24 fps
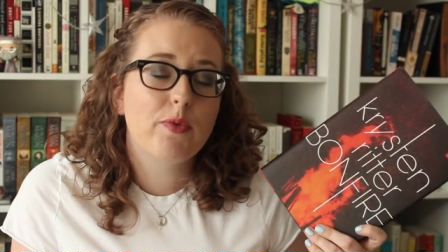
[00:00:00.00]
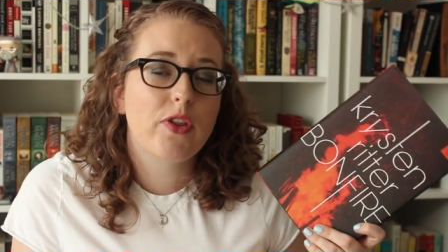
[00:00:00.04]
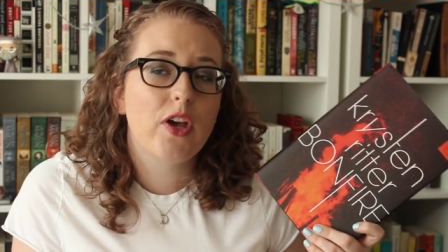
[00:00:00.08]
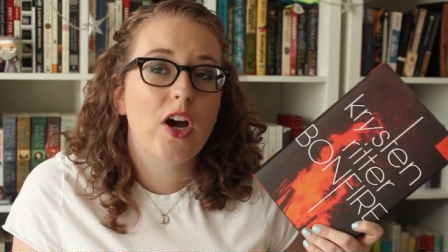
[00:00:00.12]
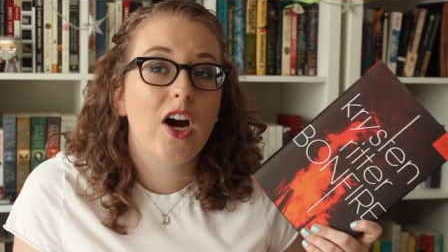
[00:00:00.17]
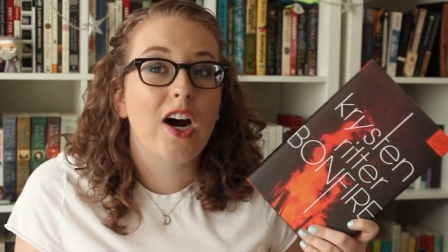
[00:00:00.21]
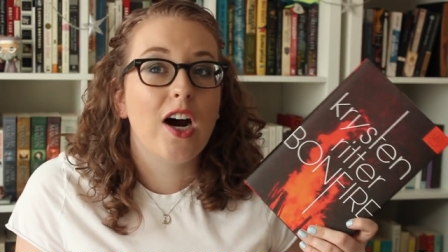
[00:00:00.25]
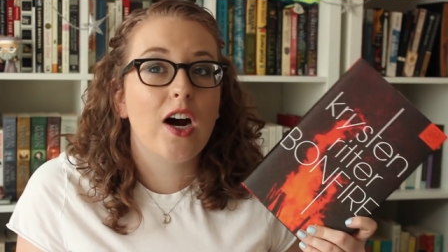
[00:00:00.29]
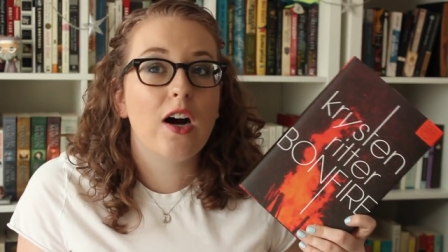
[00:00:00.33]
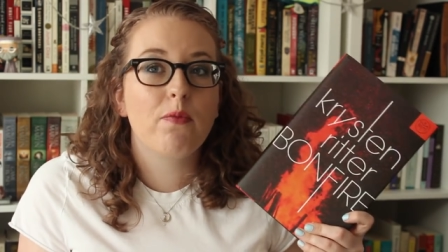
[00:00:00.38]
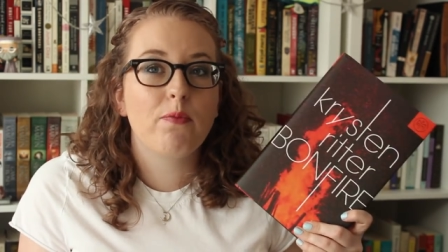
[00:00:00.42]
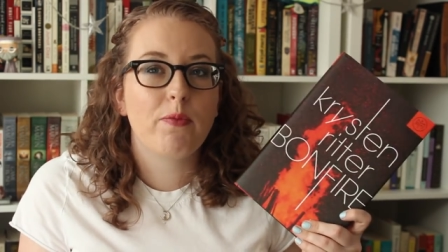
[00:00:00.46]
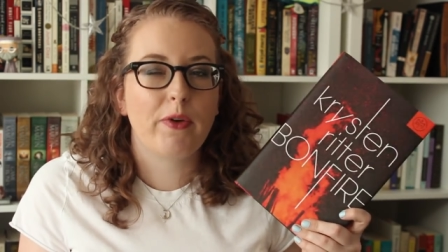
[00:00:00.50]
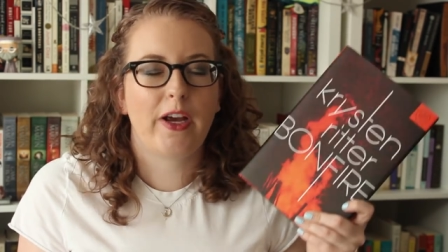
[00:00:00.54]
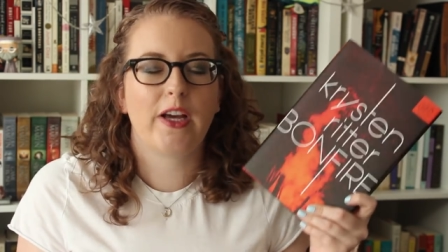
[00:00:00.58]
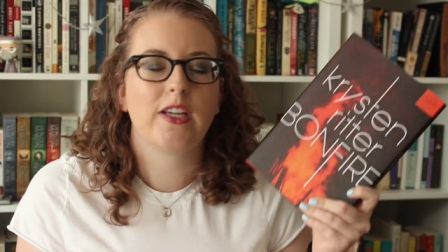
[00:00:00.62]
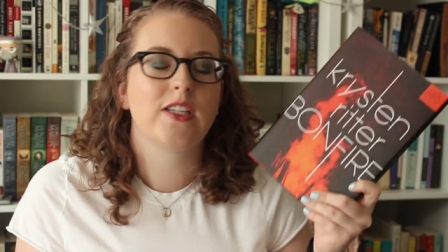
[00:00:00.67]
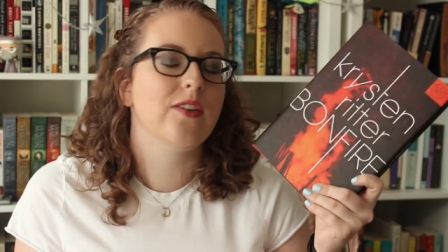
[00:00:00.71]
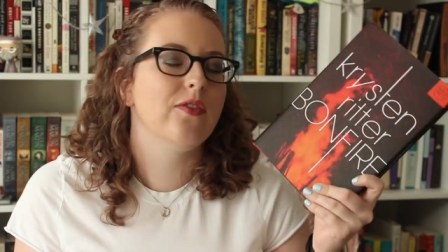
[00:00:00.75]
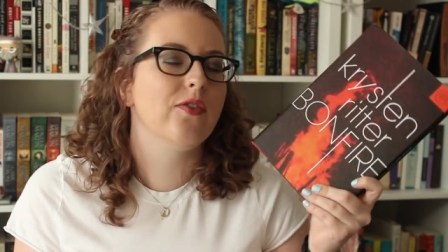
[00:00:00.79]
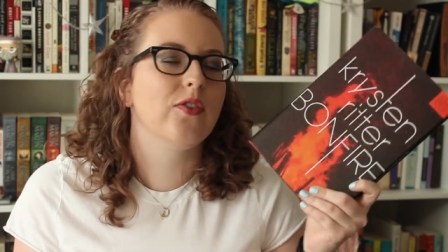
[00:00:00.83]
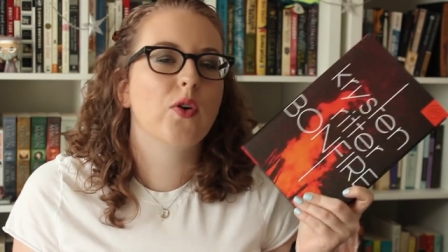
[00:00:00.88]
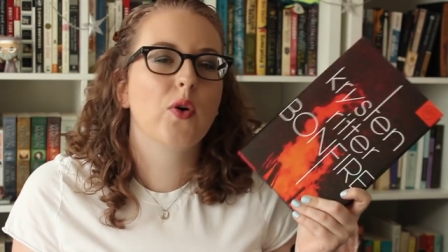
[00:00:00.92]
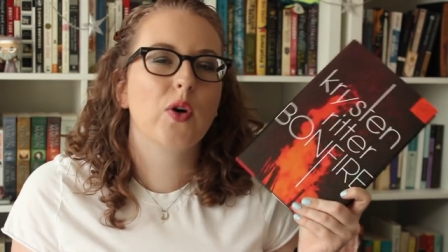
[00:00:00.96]
with home
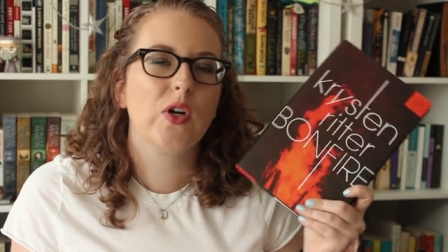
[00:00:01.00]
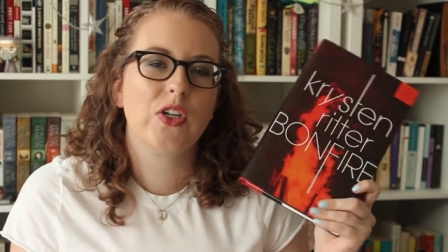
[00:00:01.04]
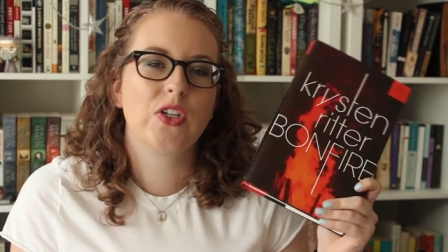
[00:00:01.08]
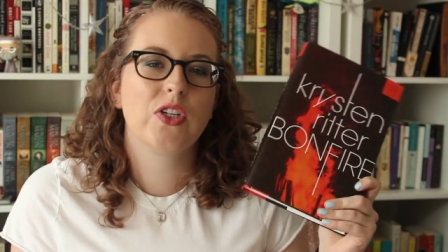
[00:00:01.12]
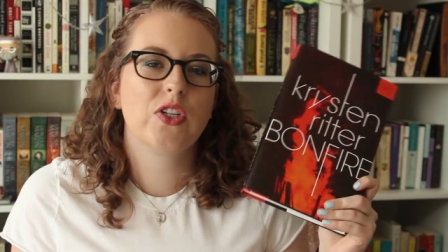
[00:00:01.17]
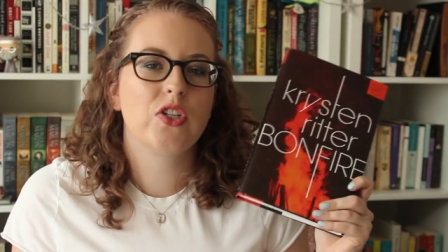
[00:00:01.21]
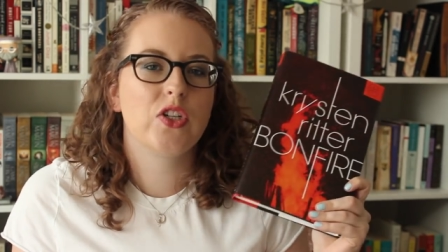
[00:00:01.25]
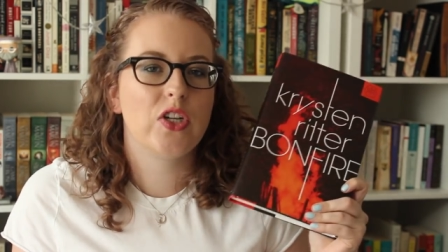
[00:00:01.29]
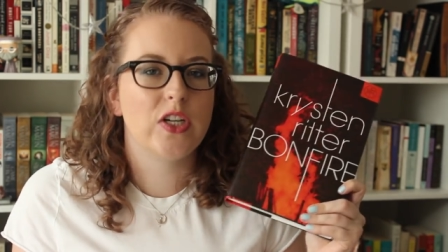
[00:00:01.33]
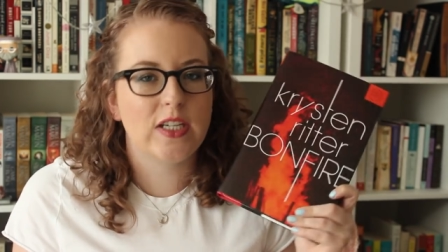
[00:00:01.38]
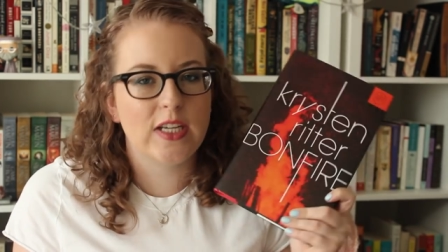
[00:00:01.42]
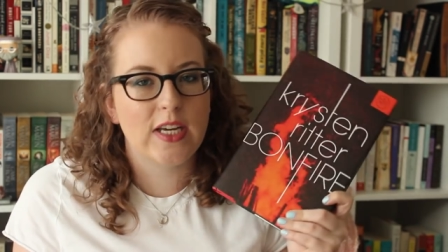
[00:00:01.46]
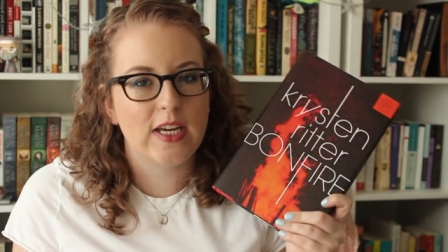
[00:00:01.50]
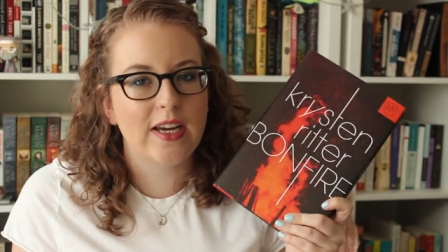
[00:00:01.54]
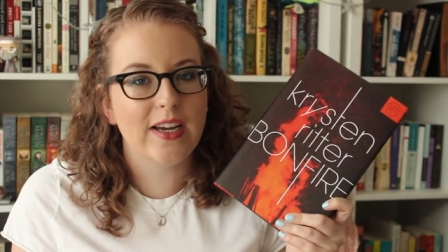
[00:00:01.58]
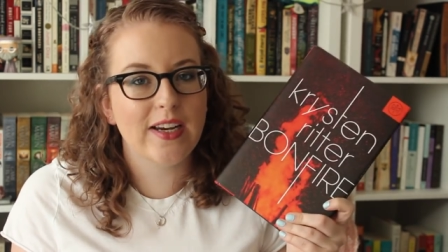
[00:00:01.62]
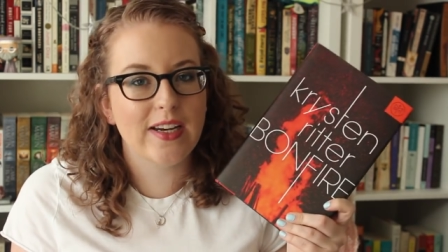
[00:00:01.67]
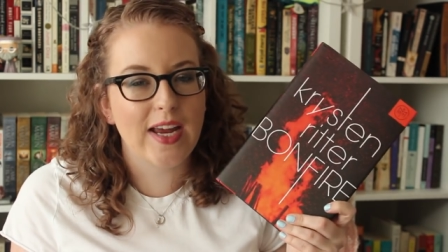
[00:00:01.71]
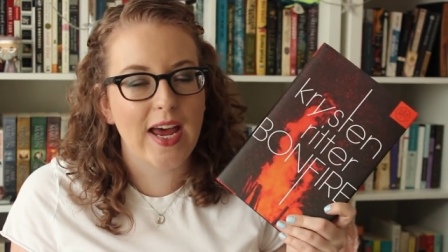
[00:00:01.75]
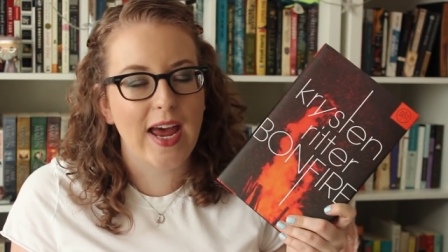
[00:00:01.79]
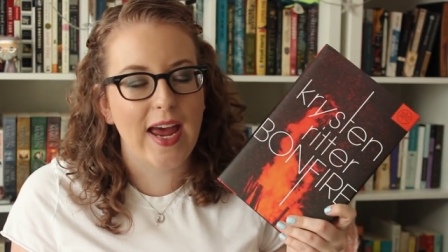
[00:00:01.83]
because of course she did,